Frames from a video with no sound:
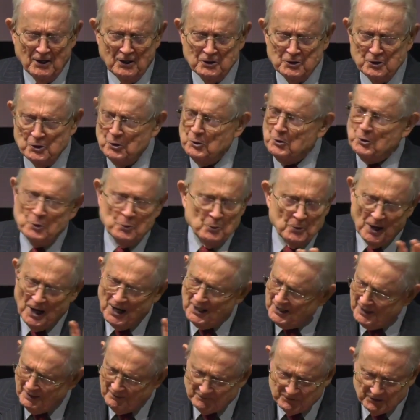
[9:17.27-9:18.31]
you do
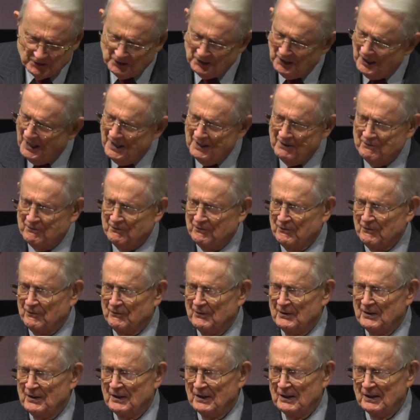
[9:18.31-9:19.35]
not have the life
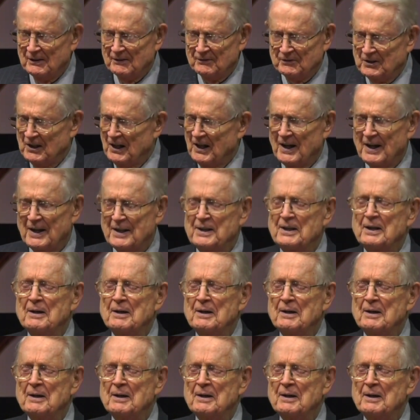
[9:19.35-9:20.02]
of God.